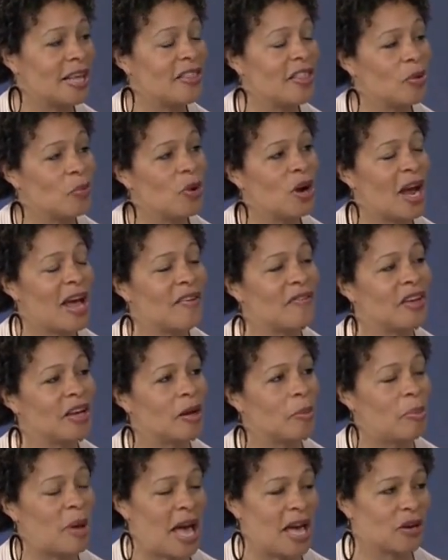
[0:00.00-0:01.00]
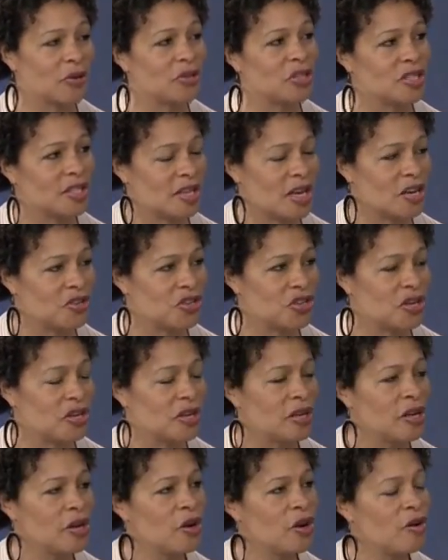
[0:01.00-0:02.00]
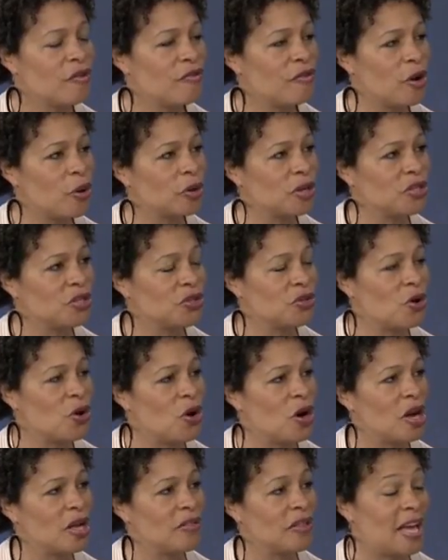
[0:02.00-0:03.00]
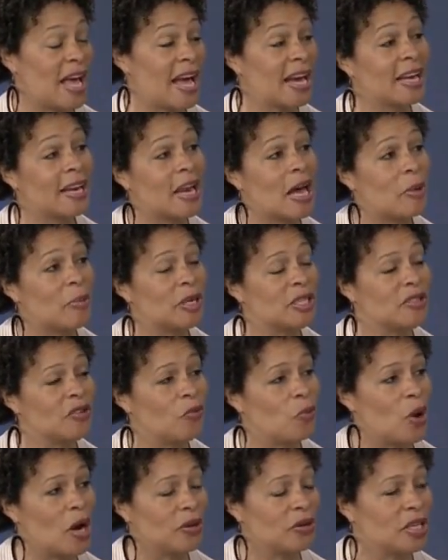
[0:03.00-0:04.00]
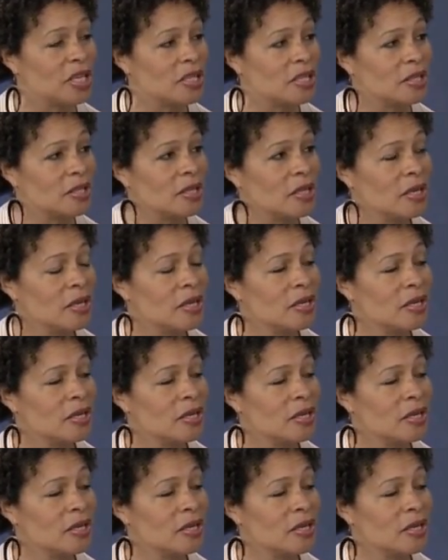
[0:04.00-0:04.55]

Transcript: and then we're having a panel discussion focused on the economics of wellness.